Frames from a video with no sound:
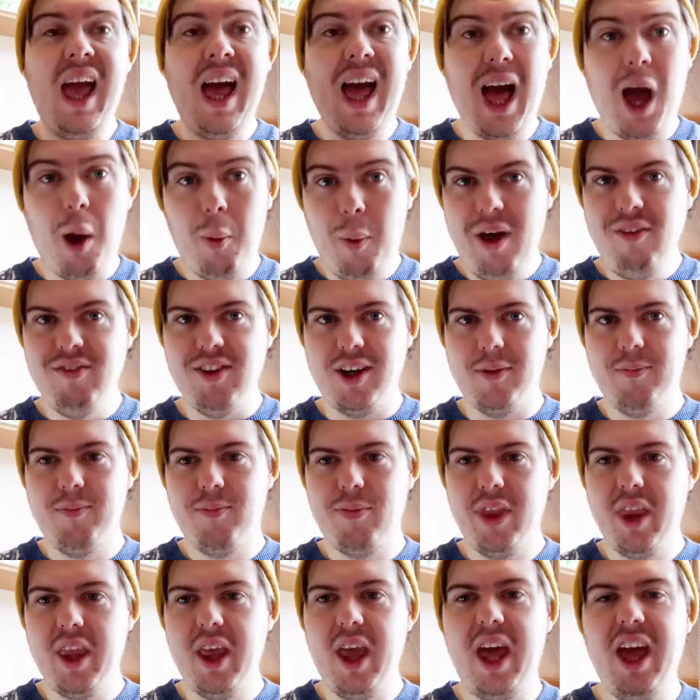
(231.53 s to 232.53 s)
However,
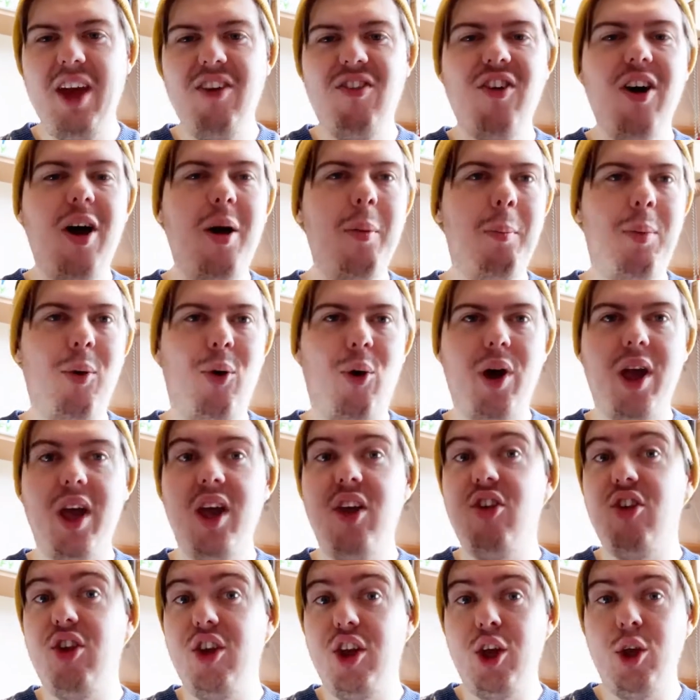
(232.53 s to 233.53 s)
if a book
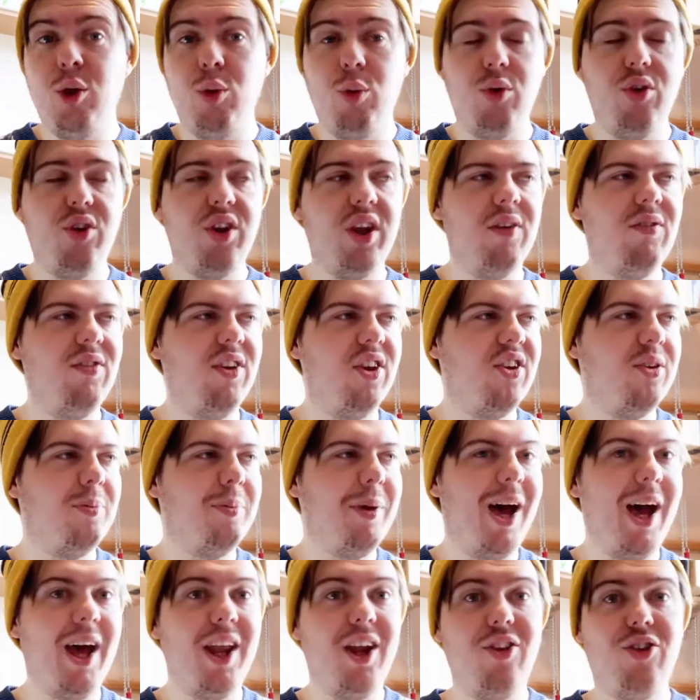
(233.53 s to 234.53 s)
is used, if the
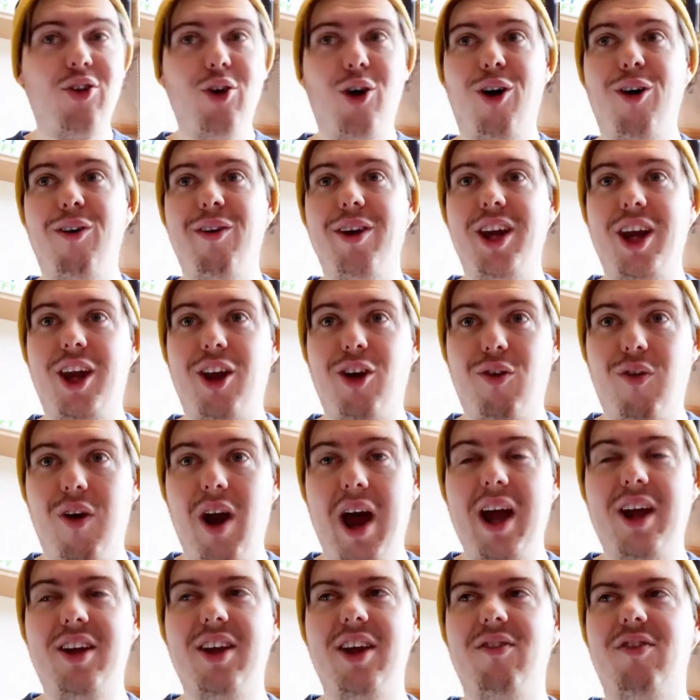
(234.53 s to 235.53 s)
spine is already
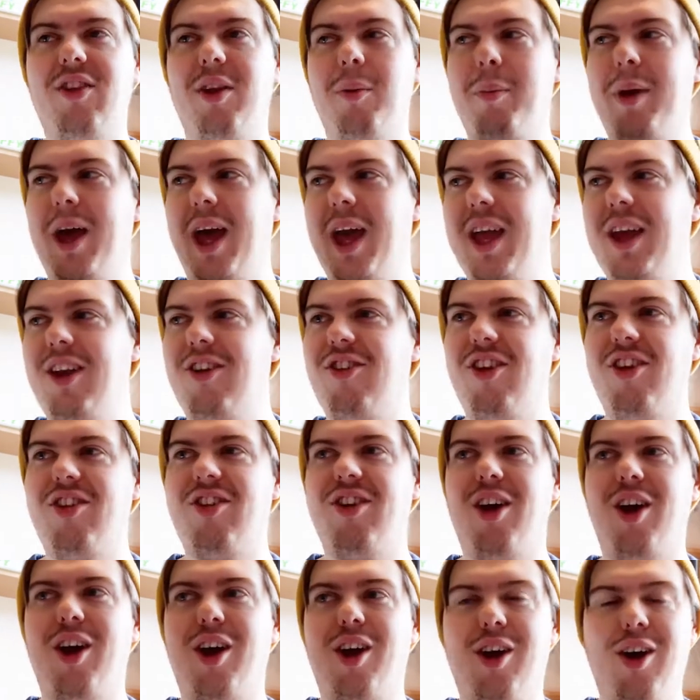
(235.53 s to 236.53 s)
cracked, if the
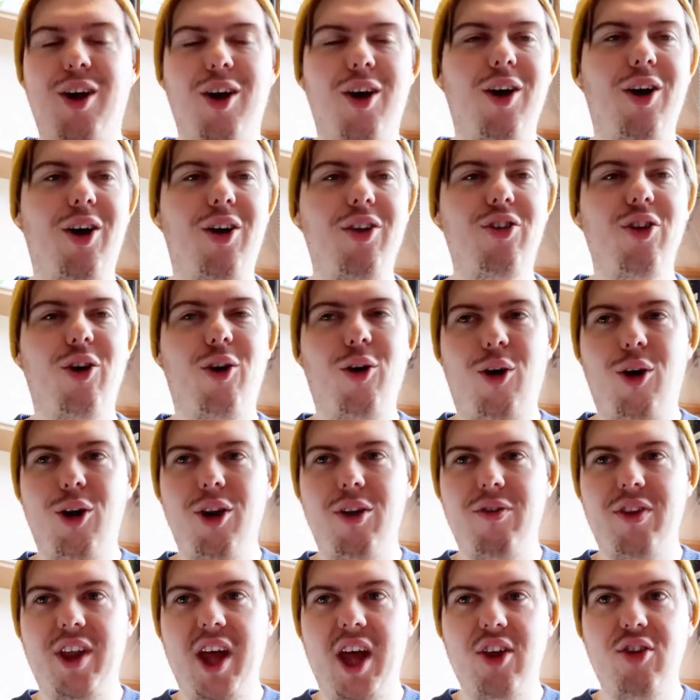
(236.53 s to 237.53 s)
pages are curled,
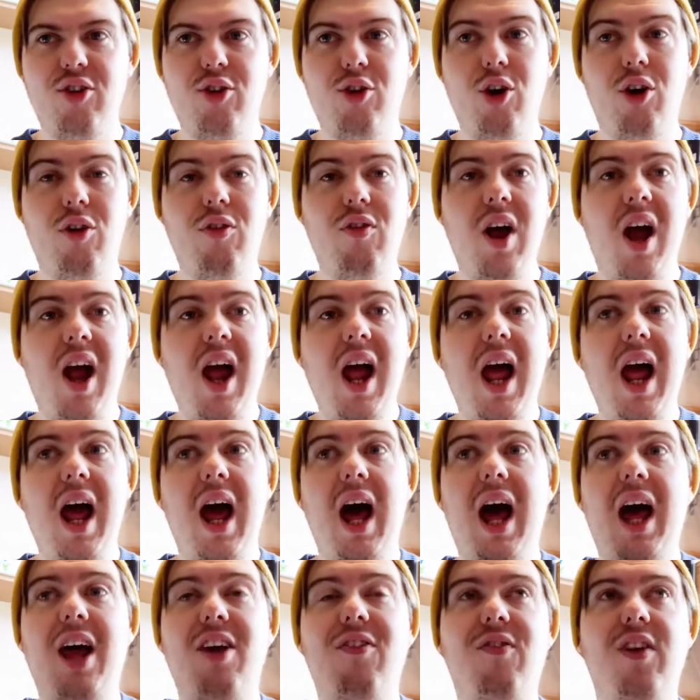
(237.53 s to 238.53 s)
all of that stuff,
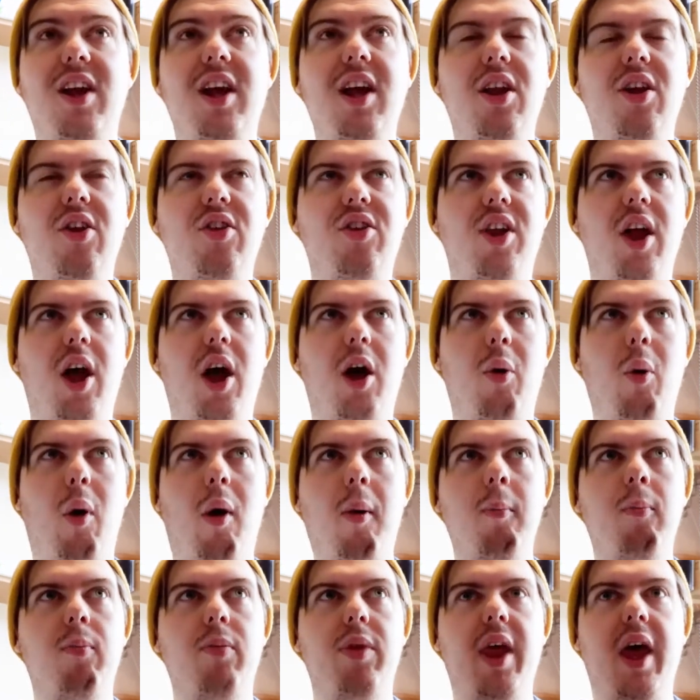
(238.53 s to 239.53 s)
I feel as
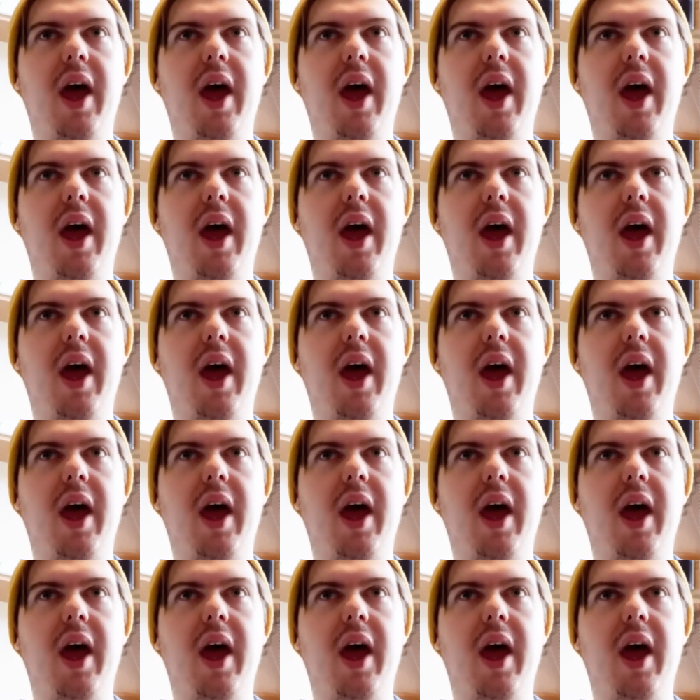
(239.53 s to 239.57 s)
though